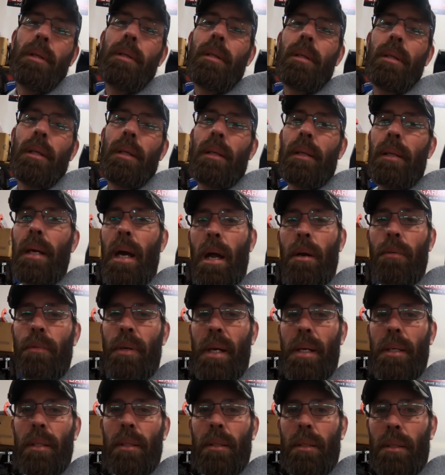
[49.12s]
but it got
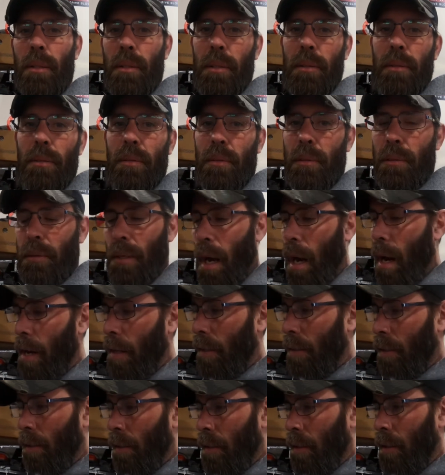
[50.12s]
rated good
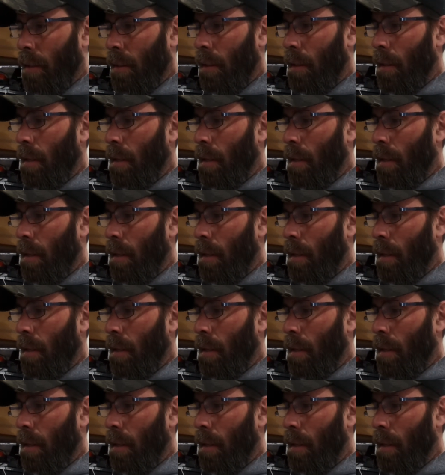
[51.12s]
tire.